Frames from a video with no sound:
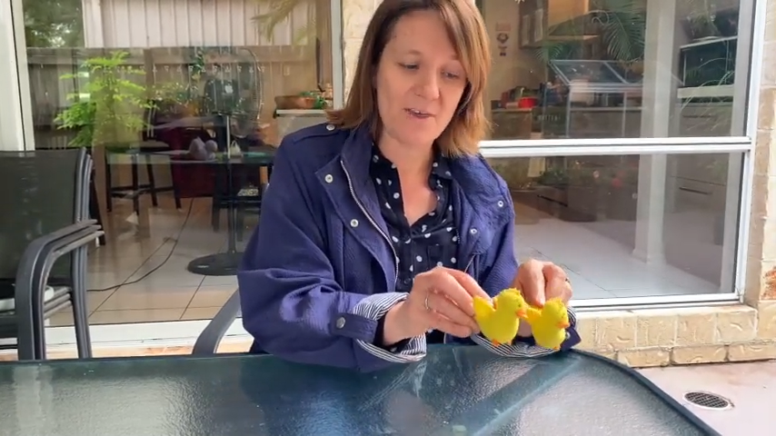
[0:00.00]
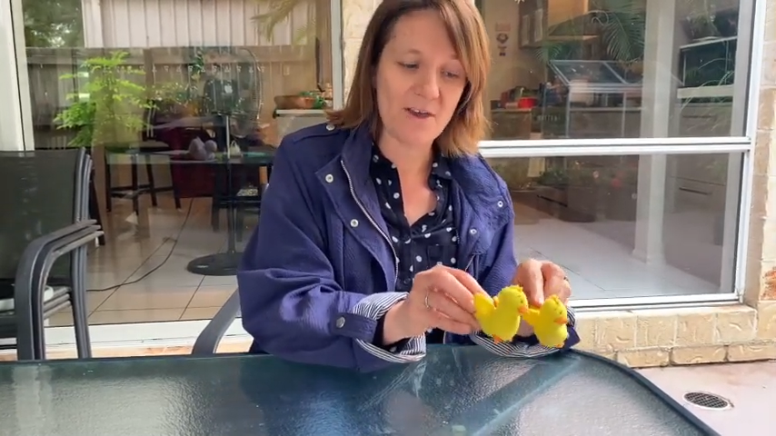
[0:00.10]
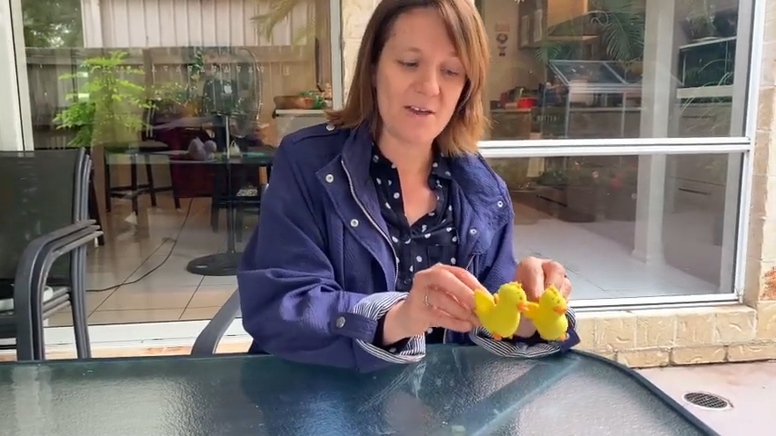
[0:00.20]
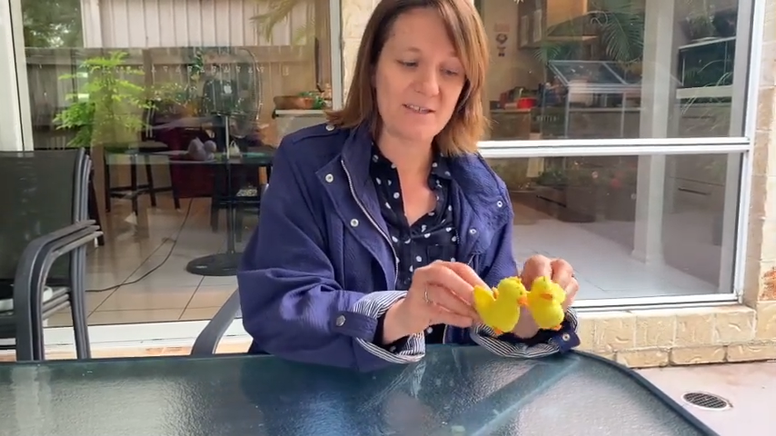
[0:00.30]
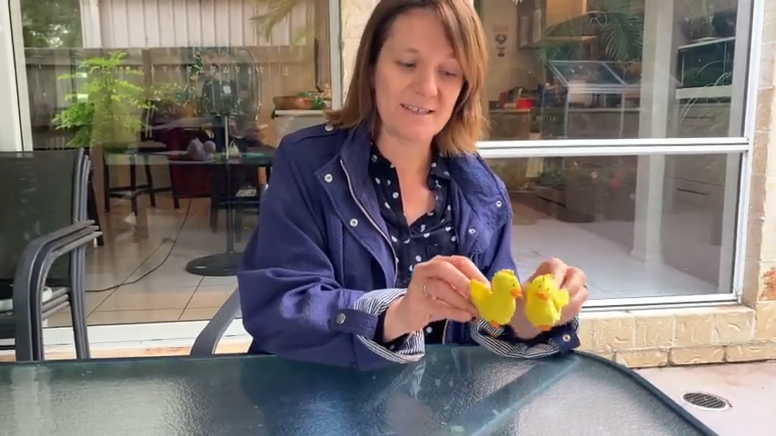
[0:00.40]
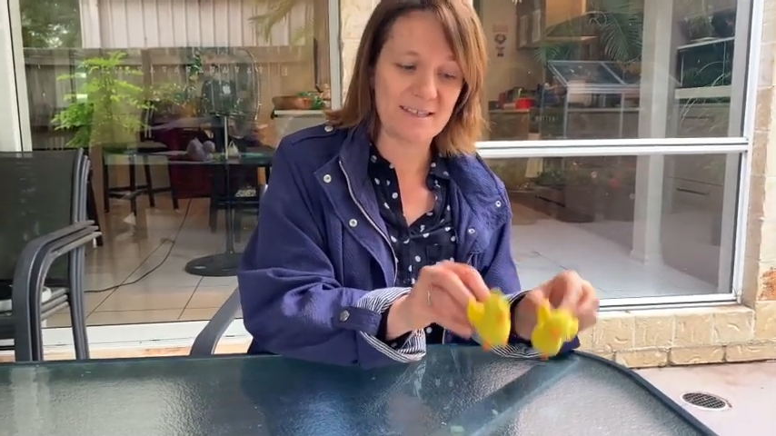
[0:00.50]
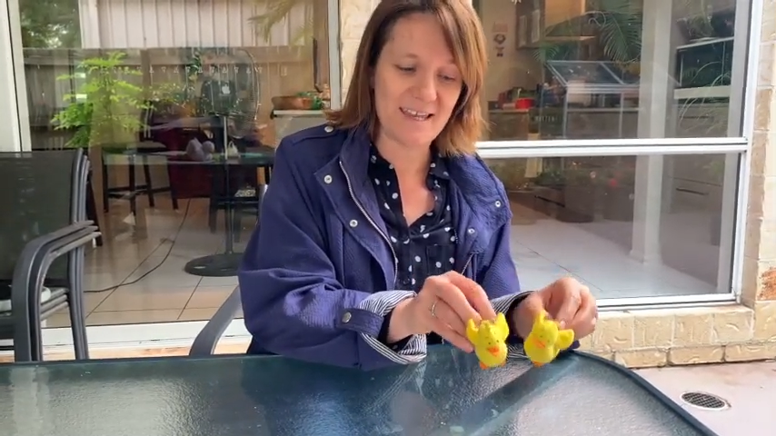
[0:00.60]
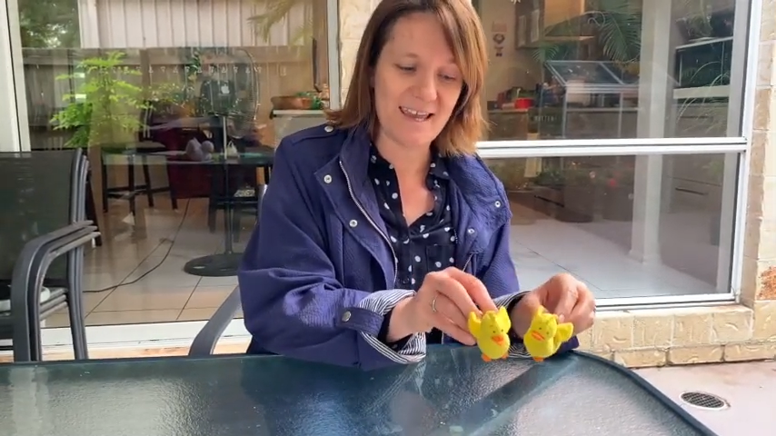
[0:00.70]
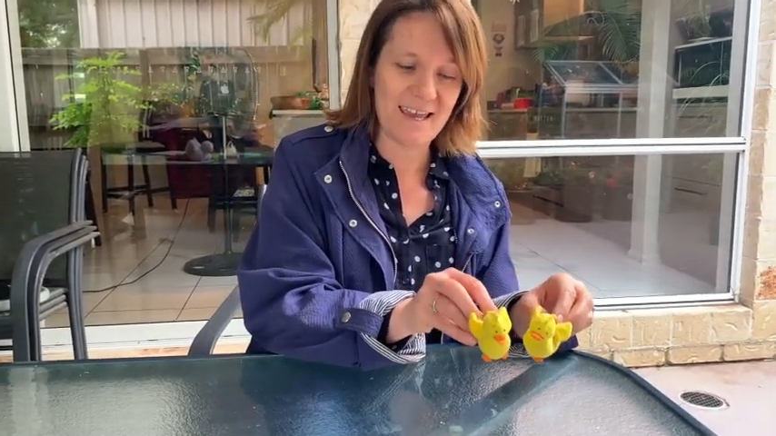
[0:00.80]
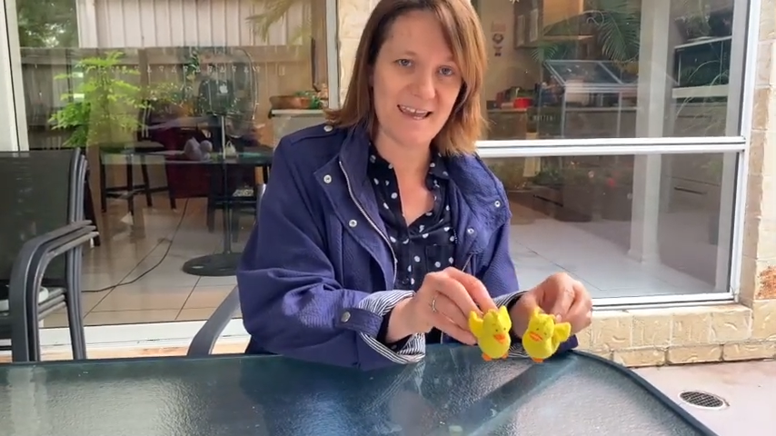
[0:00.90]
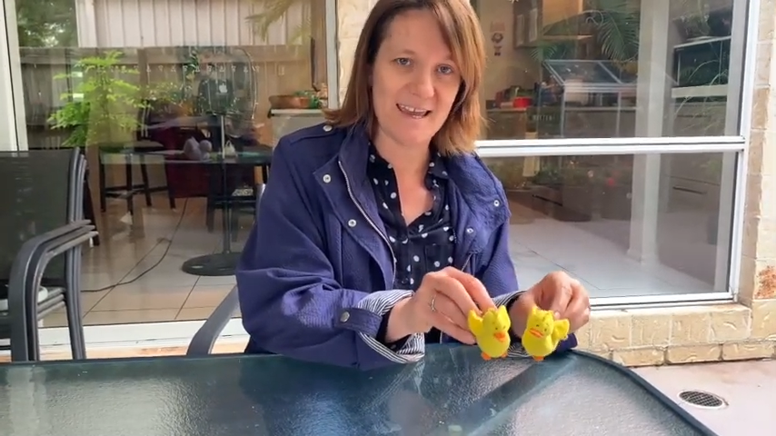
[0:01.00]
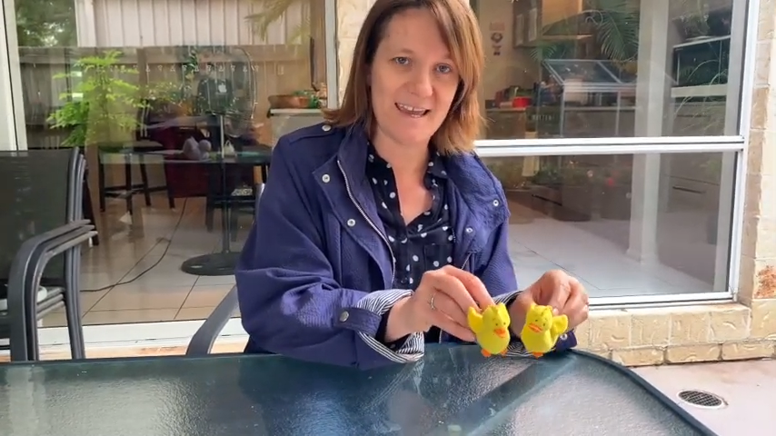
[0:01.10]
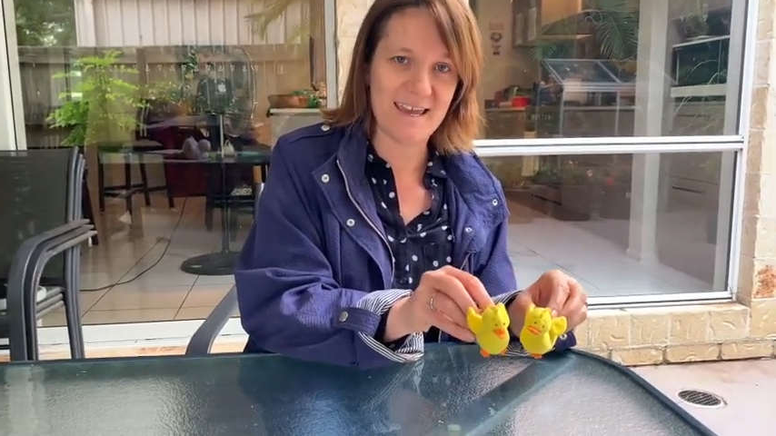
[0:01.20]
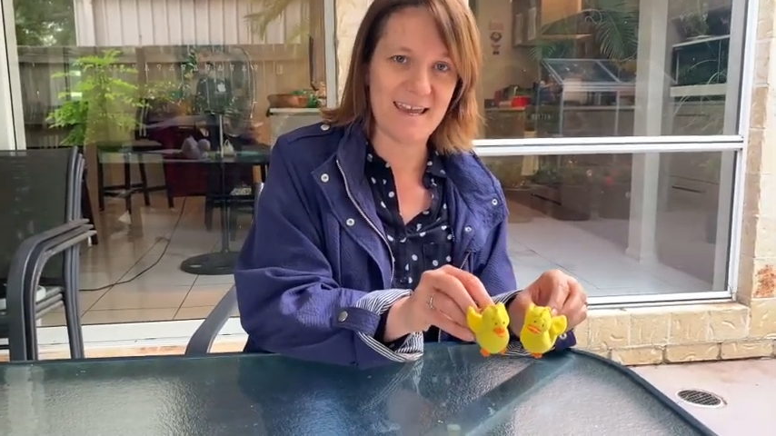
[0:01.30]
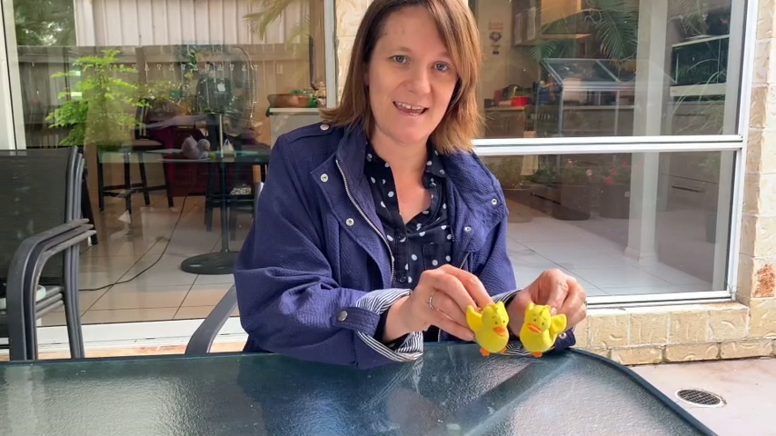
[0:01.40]
the
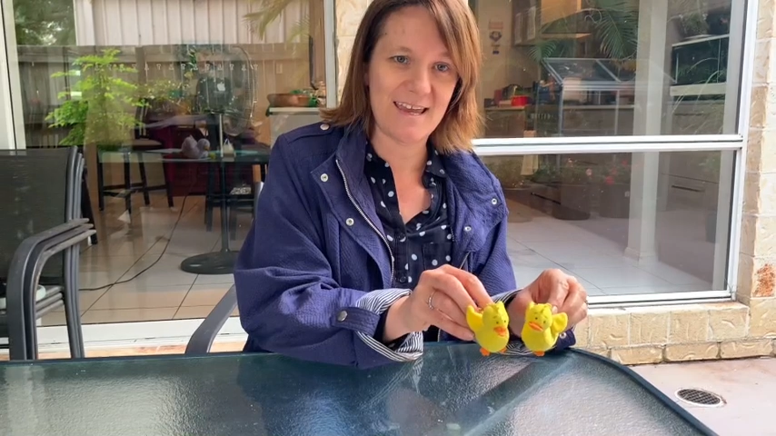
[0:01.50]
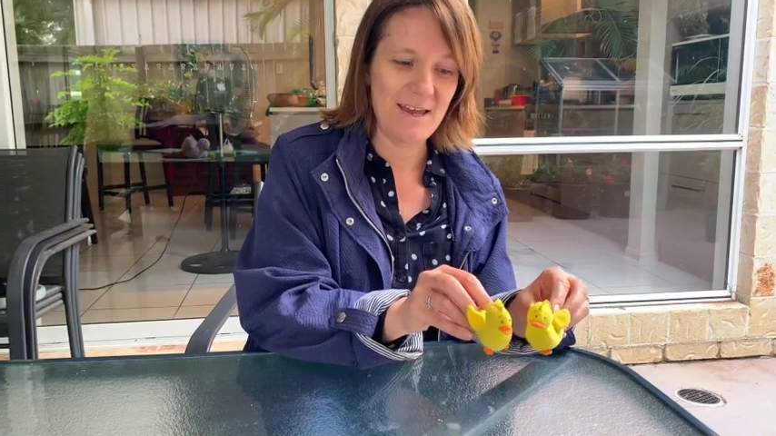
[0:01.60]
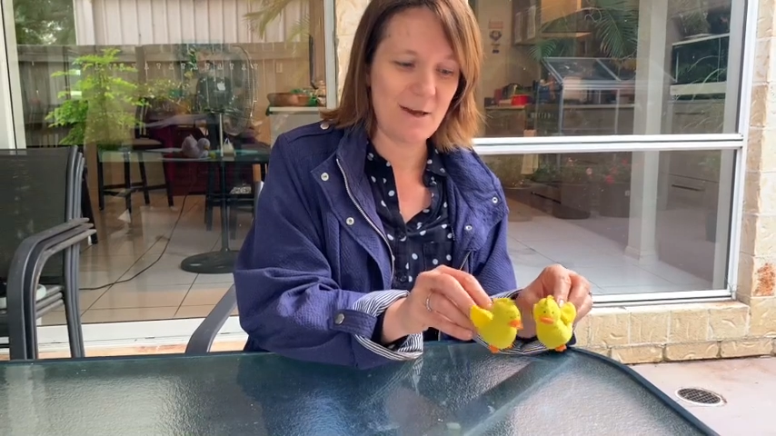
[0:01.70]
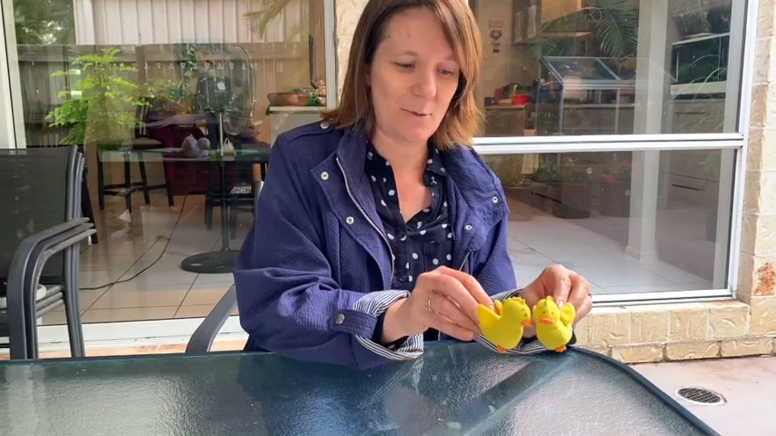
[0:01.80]
sea.